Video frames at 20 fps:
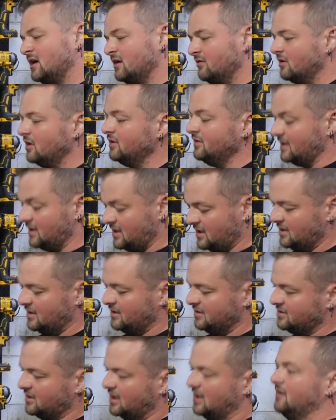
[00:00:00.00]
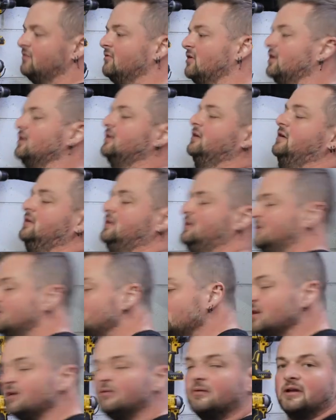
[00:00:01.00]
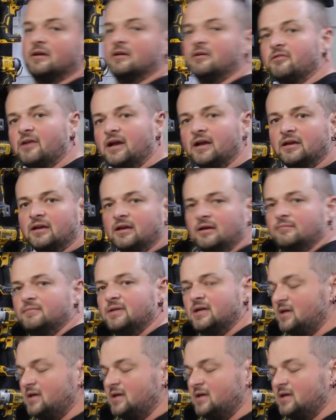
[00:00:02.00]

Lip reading: rod, so then we can crank it.